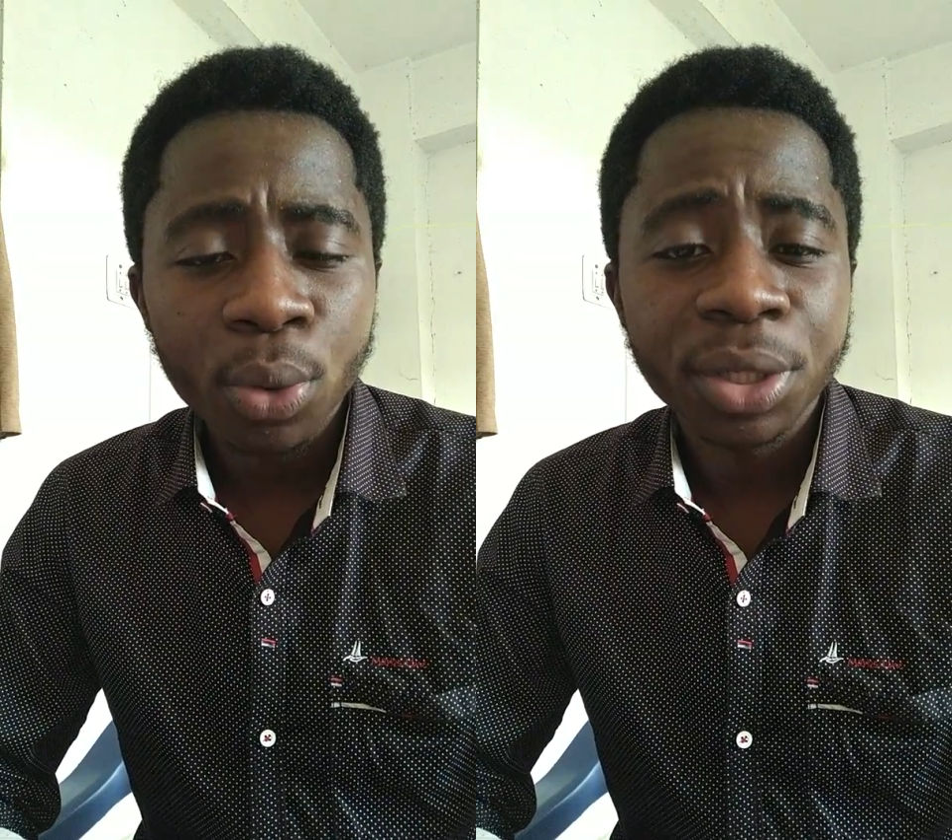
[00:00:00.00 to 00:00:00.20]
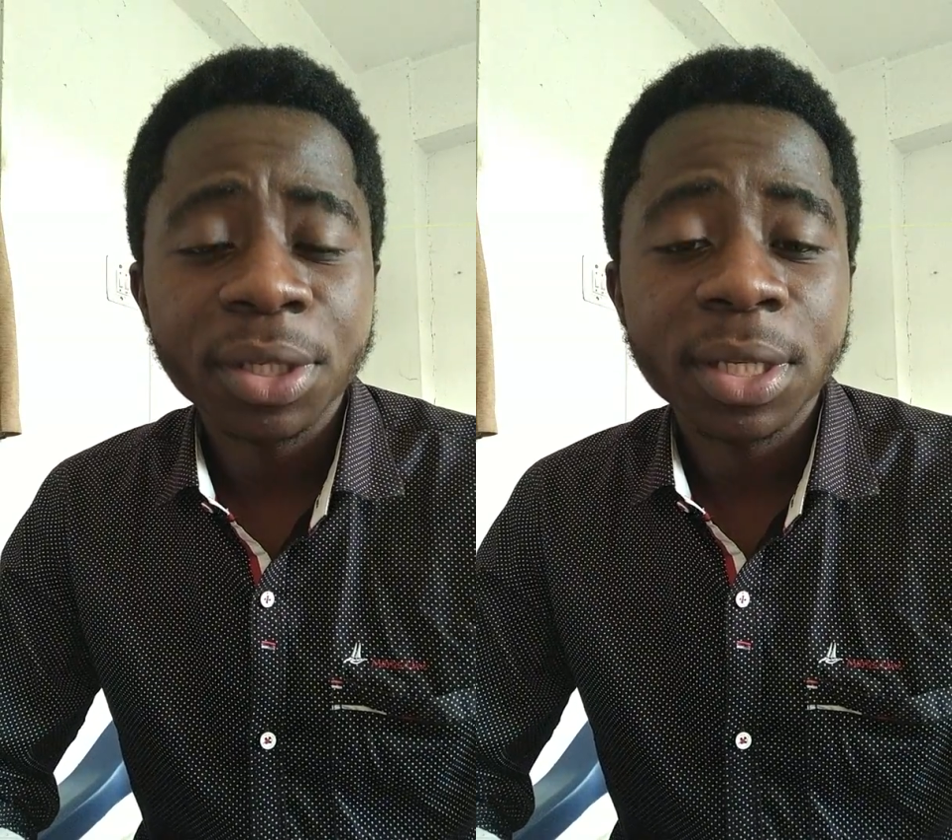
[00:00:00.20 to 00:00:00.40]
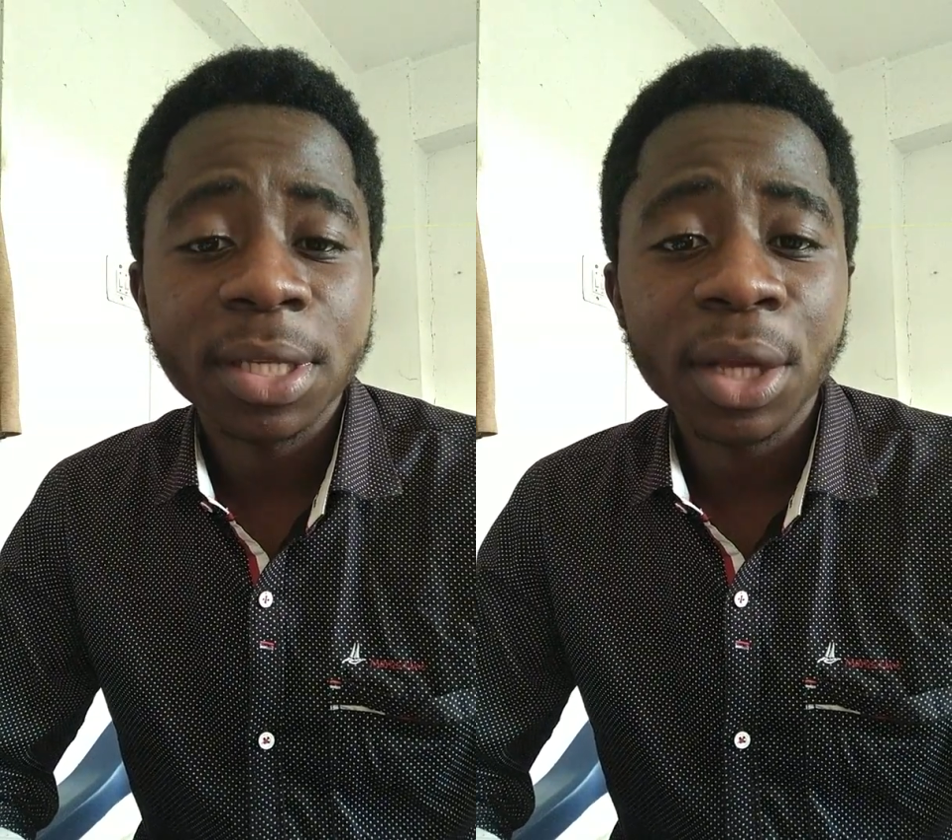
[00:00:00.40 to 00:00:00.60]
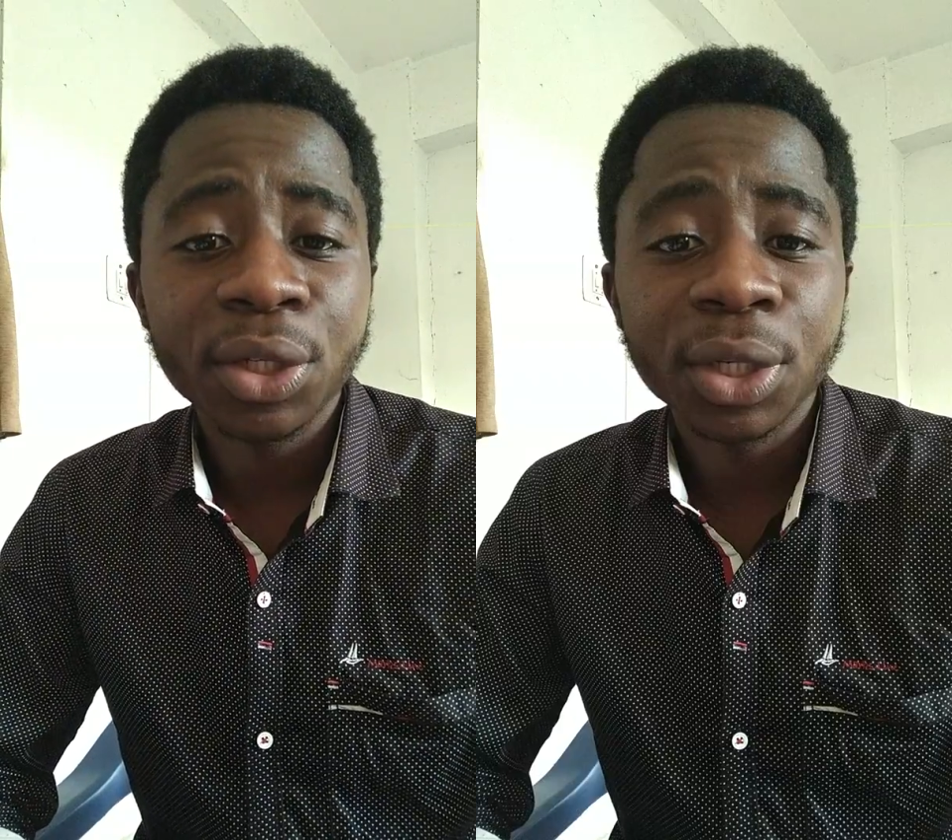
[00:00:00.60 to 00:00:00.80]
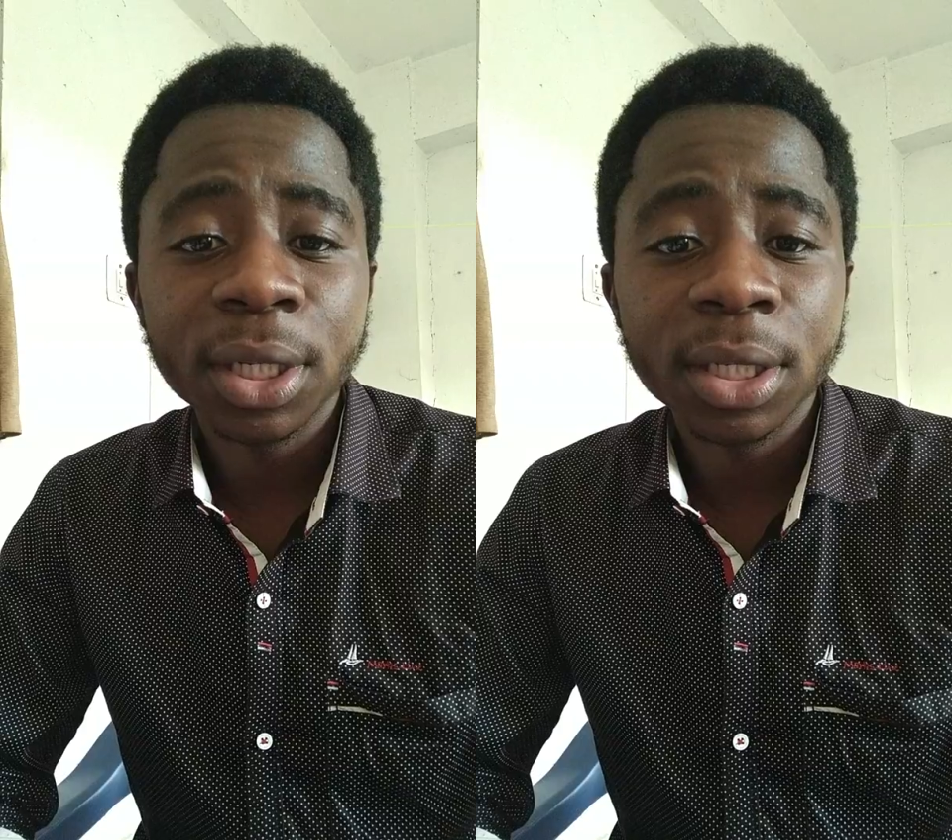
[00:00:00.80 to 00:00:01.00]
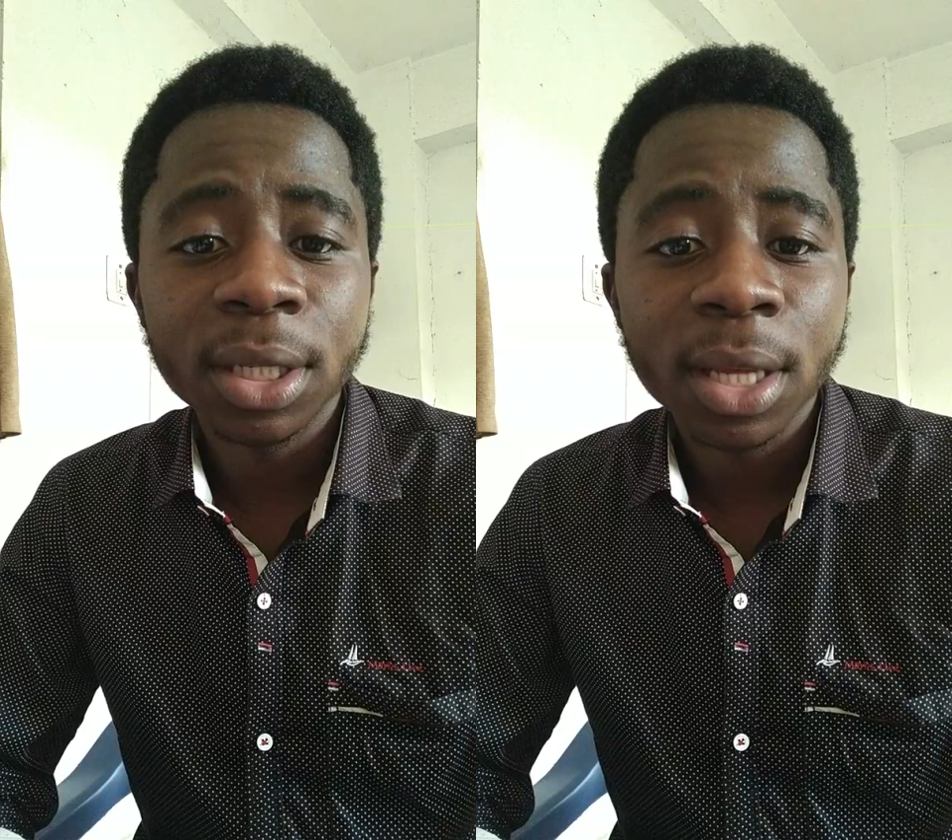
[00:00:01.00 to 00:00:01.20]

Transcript: which essentially